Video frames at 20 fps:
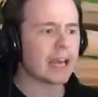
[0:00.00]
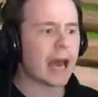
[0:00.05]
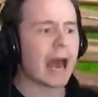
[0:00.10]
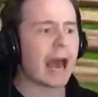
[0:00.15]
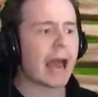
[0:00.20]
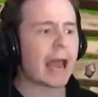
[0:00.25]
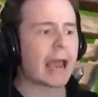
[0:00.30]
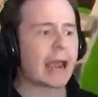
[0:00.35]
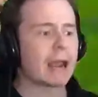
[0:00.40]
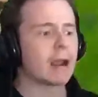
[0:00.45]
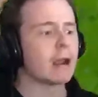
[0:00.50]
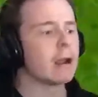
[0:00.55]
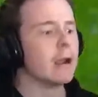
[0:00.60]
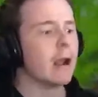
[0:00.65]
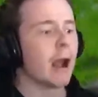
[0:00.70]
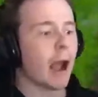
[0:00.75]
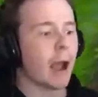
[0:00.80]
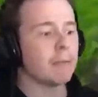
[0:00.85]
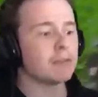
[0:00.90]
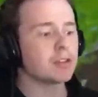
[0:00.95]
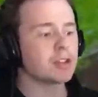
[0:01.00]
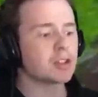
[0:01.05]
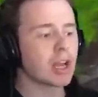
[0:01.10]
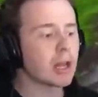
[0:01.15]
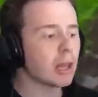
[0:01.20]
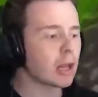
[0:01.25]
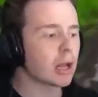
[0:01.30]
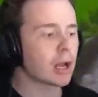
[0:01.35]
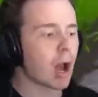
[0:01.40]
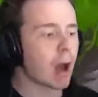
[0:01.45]
I am
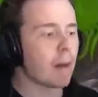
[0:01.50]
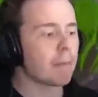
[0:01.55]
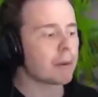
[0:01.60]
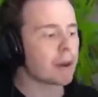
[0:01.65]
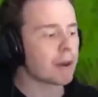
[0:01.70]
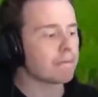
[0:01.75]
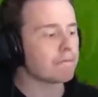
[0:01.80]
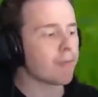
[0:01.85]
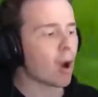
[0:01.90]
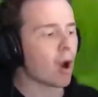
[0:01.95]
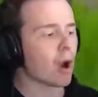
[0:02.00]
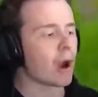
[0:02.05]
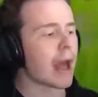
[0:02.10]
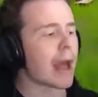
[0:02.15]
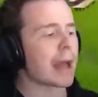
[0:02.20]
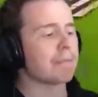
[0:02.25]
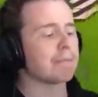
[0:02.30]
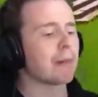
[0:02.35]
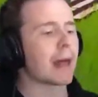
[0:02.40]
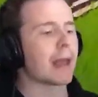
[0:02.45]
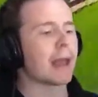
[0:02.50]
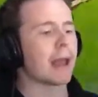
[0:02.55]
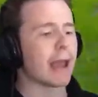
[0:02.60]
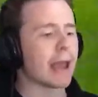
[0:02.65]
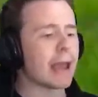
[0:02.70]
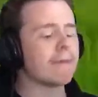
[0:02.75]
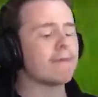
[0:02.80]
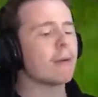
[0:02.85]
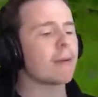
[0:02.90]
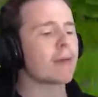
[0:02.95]
still a competent Fortnite player
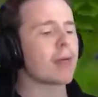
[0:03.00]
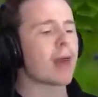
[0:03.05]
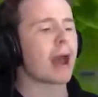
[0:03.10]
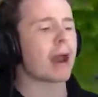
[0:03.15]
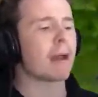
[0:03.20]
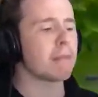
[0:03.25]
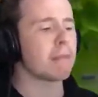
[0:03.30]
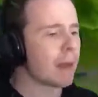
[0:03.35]
even without a